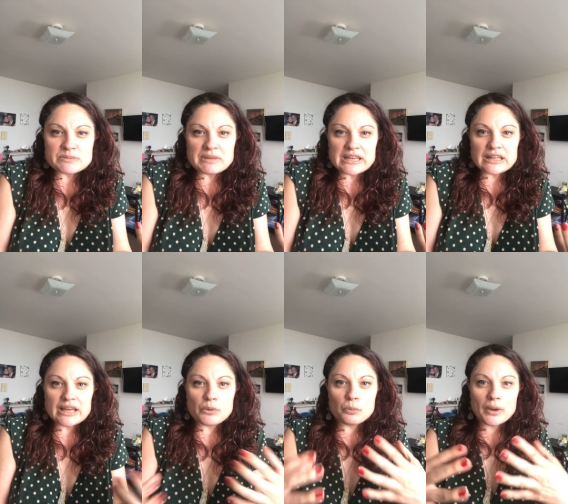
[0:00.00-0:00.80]
to me,
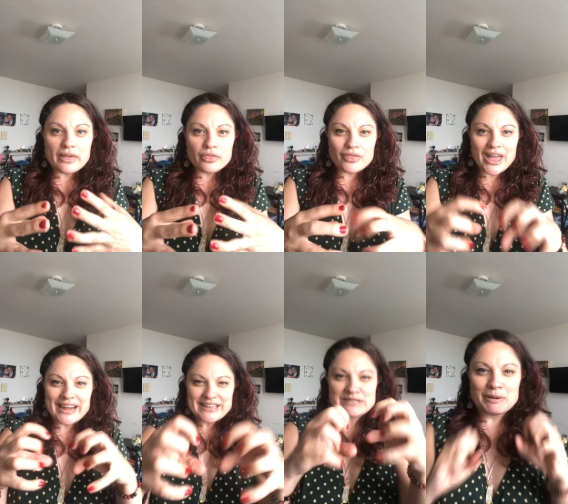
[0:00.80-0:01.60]
like with an
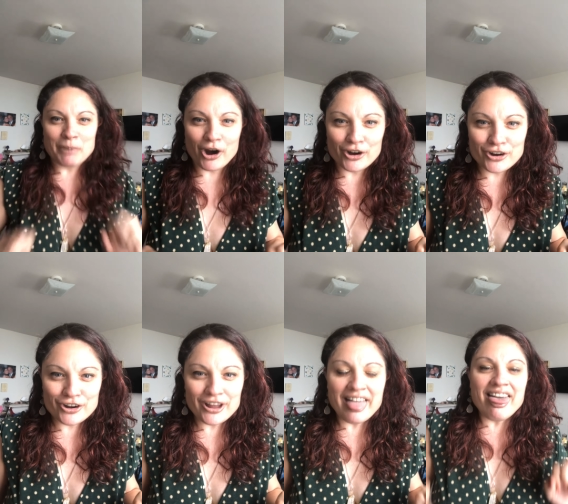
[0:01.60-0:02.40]
intimate
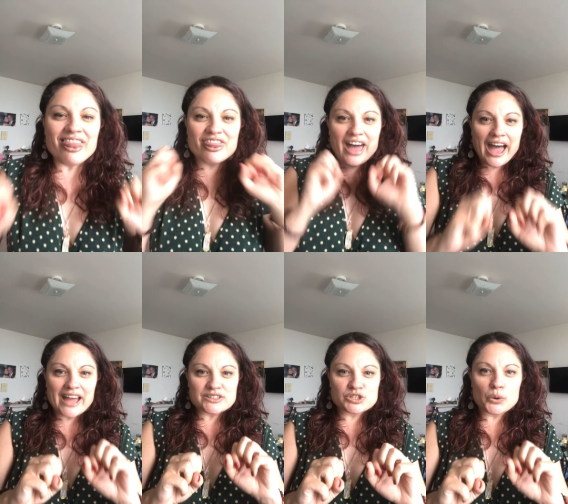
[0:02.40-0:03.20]
partner,
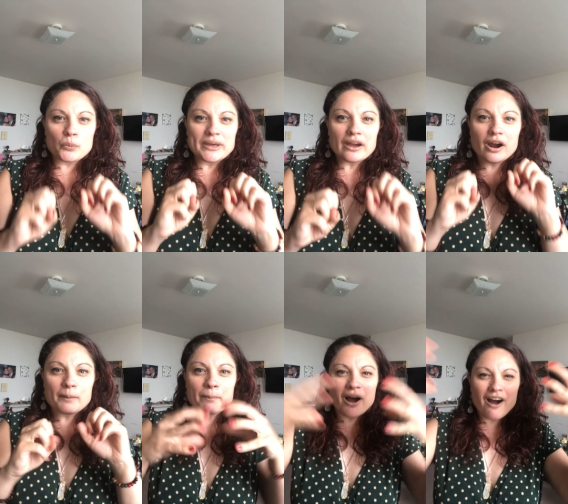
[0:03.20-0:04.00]
that we
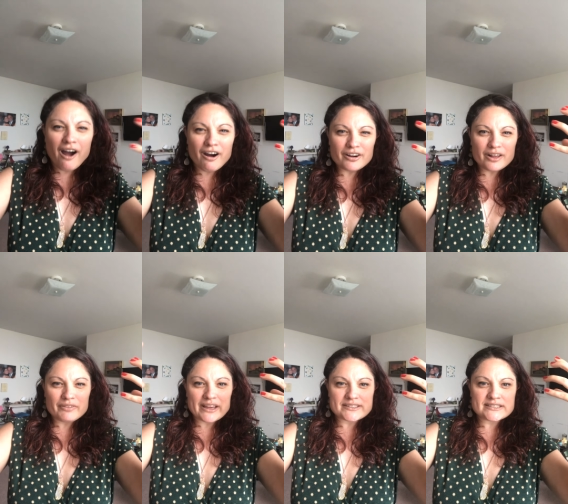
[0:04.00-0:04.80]
are part of
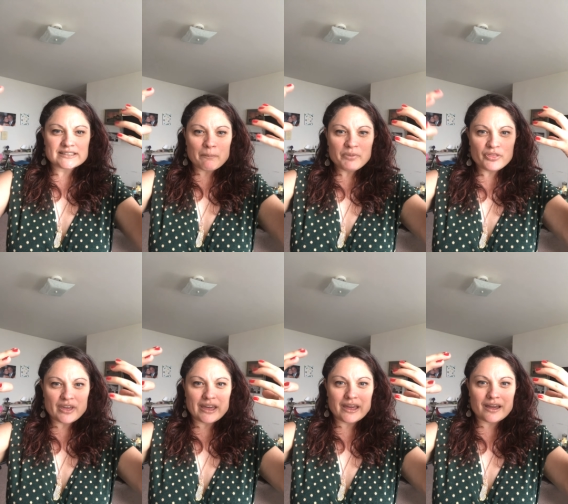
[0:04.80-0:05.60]
like
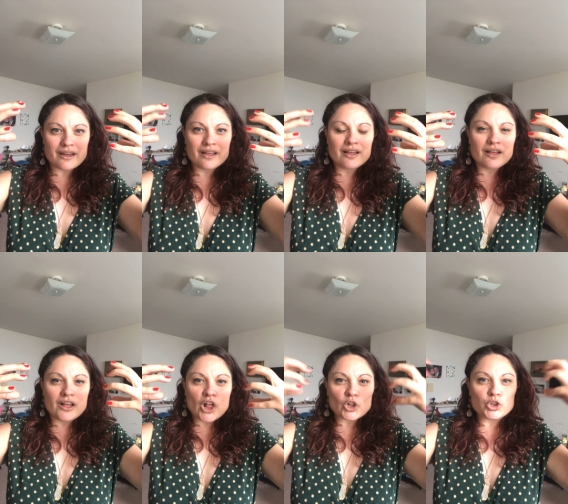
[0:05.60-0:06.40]
something
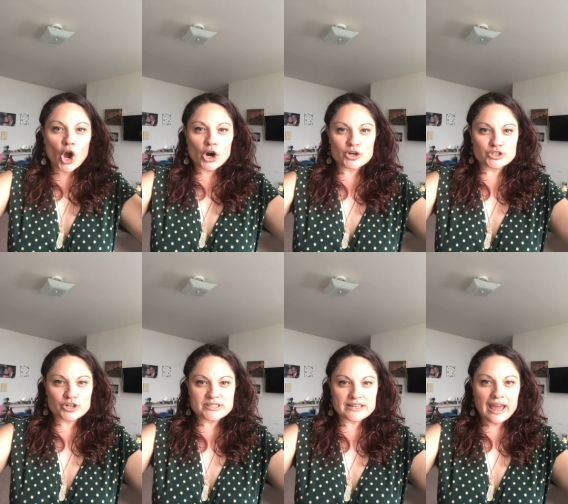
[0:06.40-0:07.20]

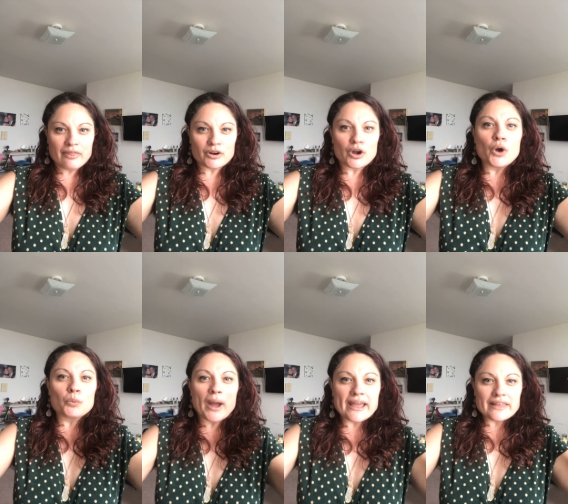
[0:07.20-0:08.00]
larger together,
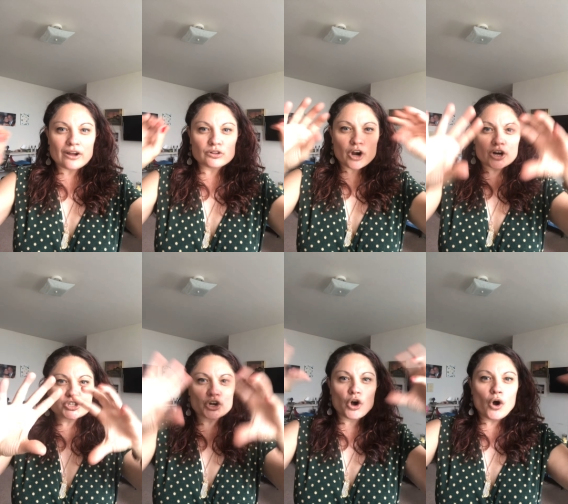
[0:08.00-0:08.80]
right? Like a
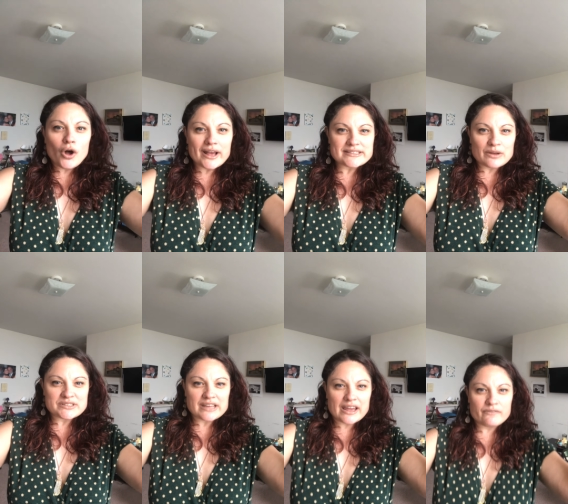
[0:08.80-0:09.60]
larger cause
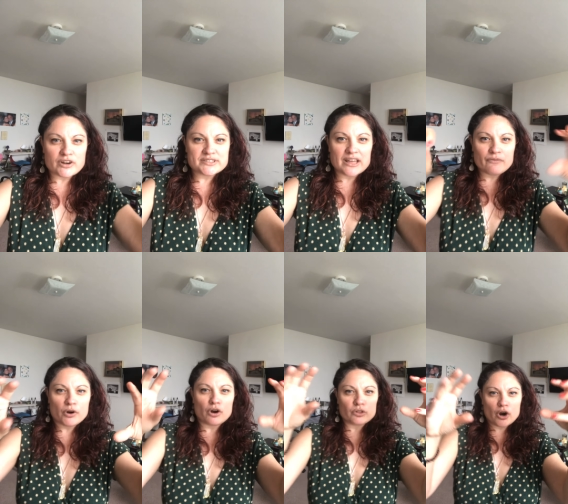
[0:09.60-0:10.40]
outside of ourselves
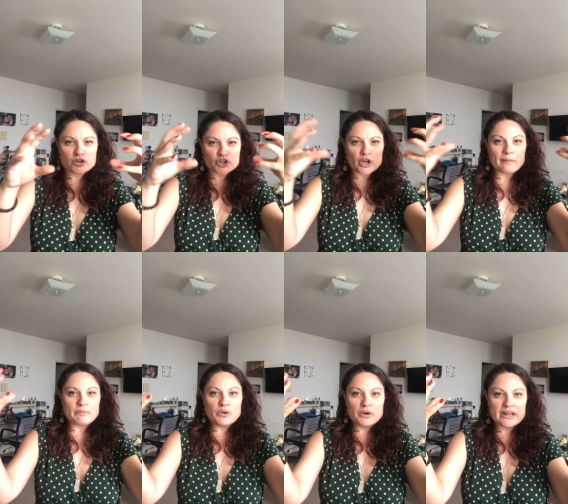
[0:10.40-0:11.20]
or a larger
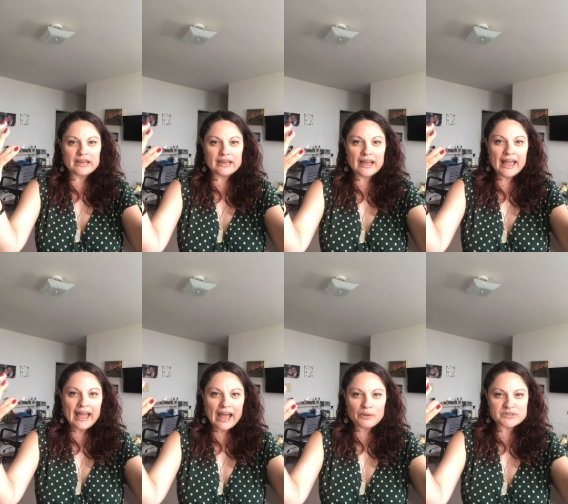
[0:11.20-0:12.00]
community
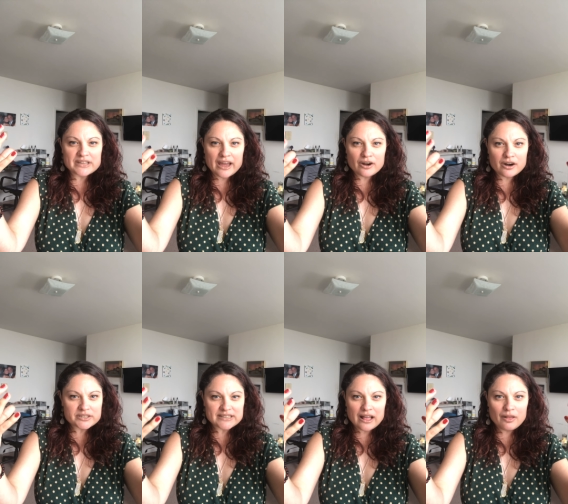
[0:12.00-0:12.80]
outside
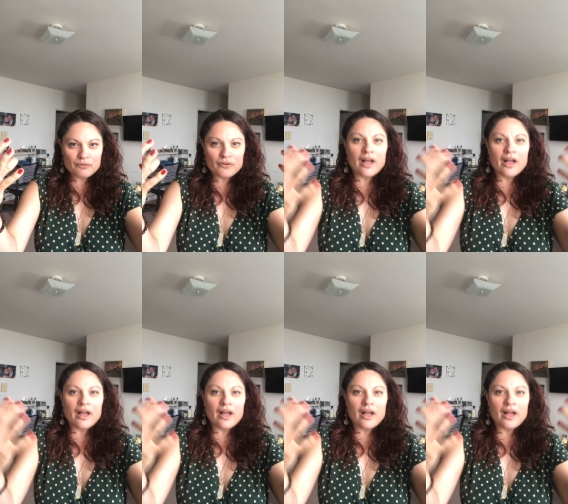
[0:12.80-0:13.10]
ourselves.